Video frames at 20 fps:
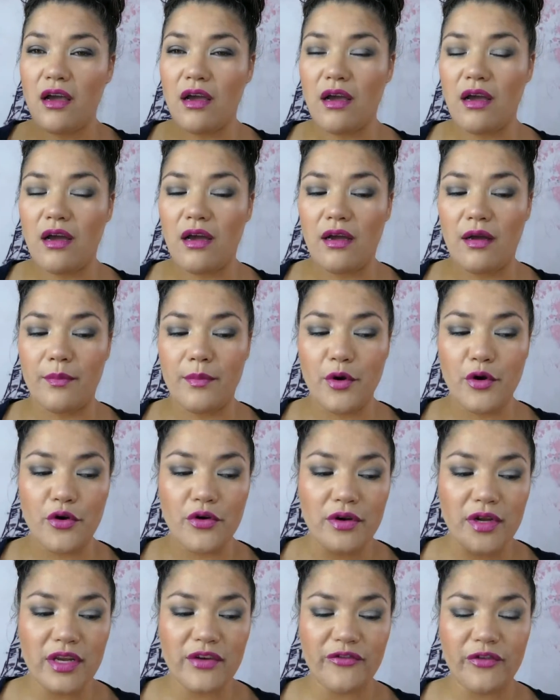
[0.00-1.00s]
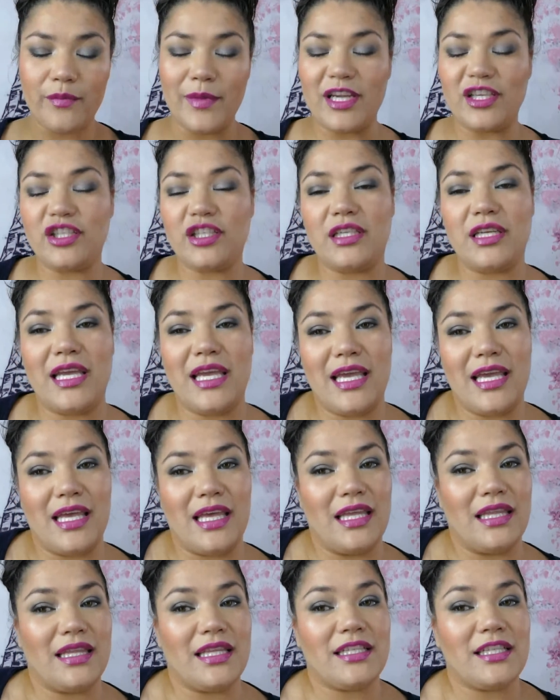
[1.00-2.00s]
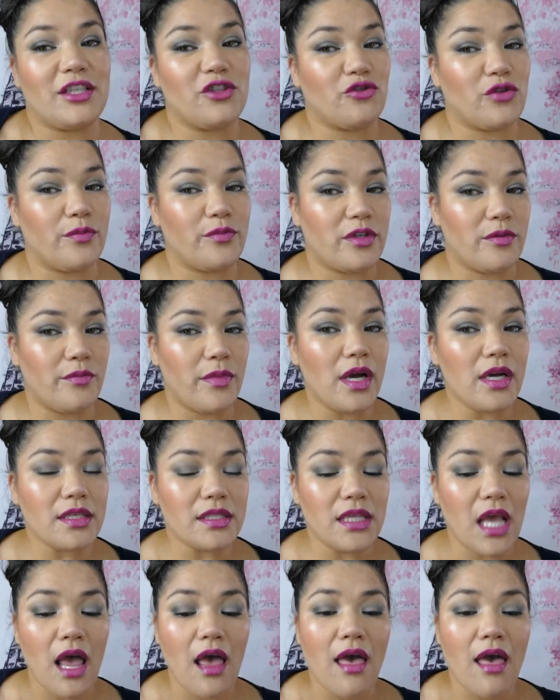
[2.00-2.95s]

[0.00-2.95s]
her information in the description box,